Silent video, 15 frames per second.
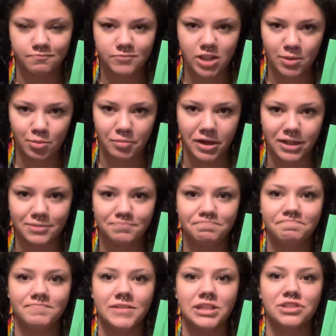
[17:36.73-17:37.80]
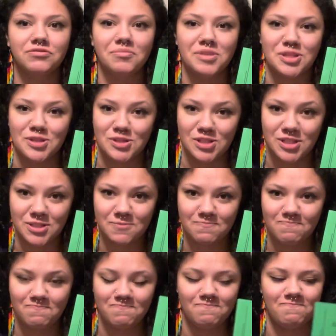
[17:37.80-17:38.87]
Keep in mind, it is from the 60s.
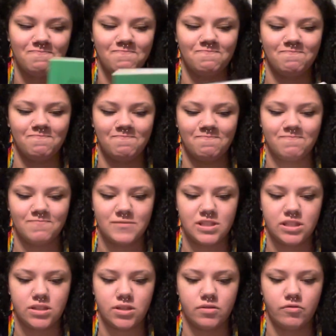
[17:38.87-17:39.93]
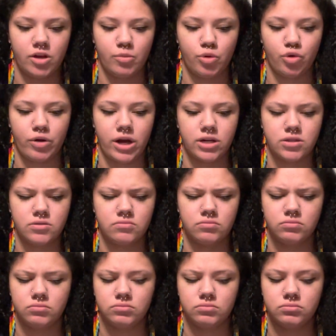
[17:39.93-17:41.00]
I'm correct.
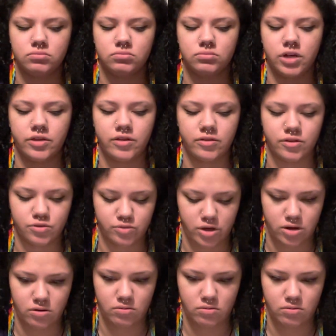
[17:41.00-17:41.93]
I think that's right.